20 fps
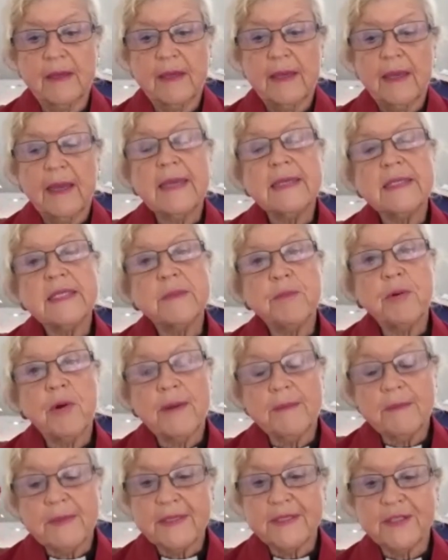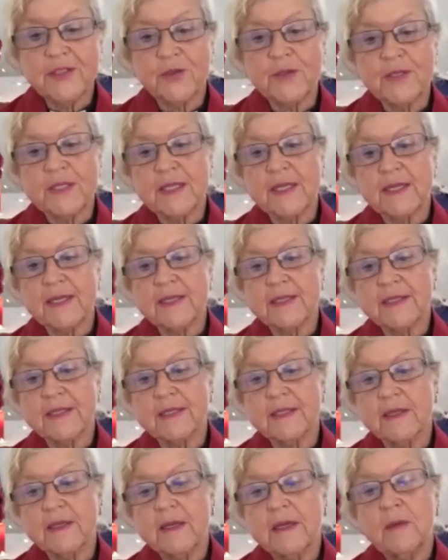As the Prime Minister
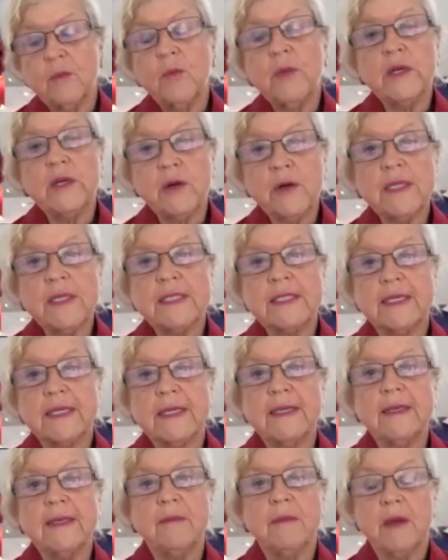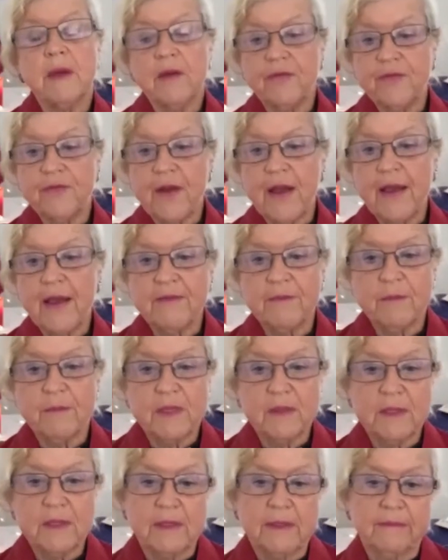says, we are a team of 5
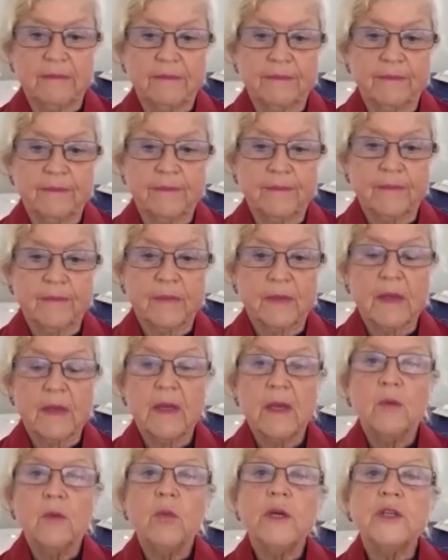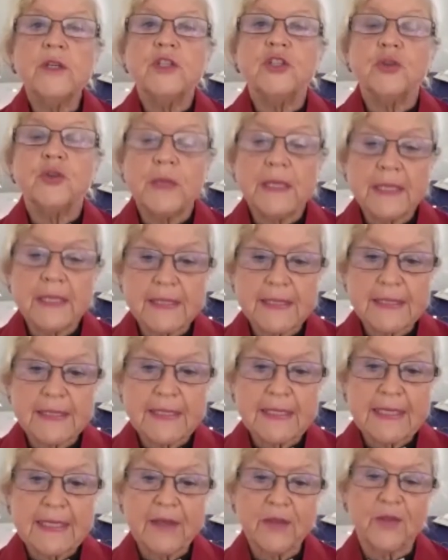million. We're doing it
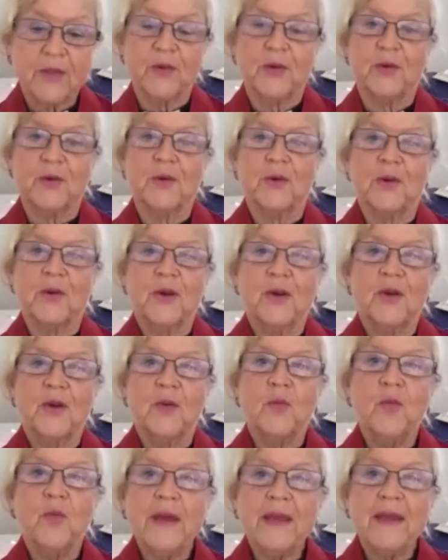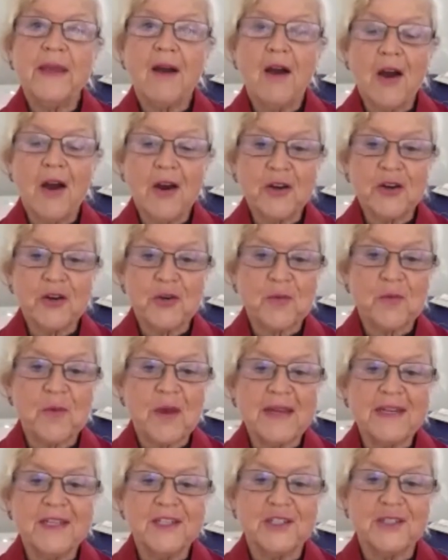together. We are
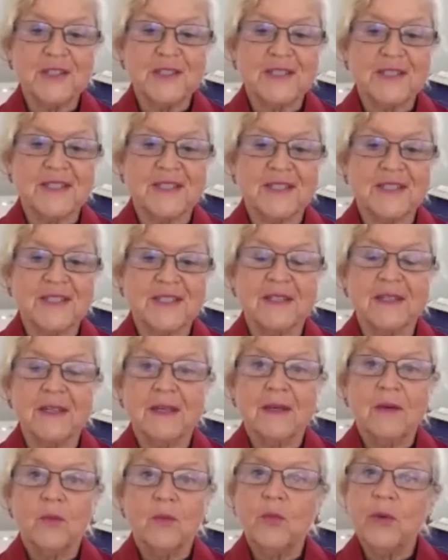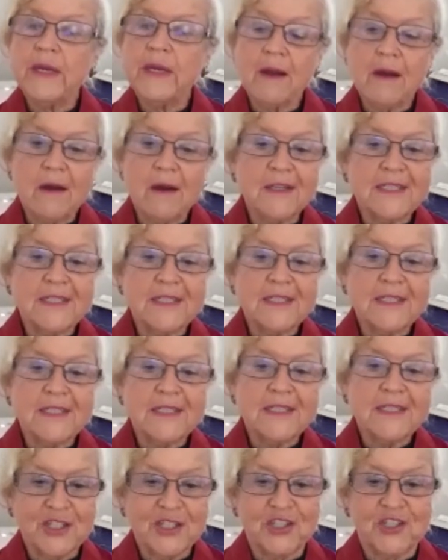courageous. We are
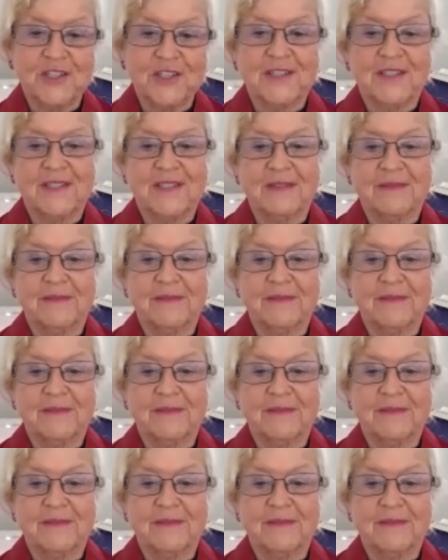tenacious.